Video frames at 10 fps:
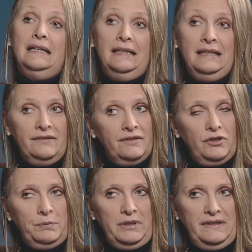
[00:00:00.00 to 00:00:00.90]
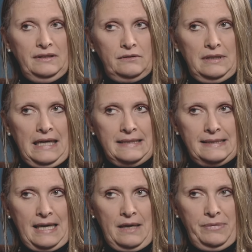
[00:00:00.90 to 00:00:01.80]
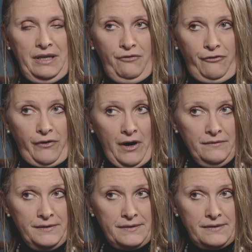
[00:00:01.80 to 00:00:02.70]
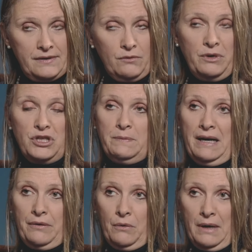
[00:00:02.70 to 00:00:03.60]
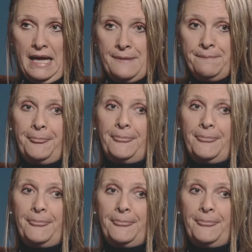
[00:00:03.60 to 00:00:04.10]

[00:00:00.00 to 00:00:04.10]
given the political landscape in France, which, by the way,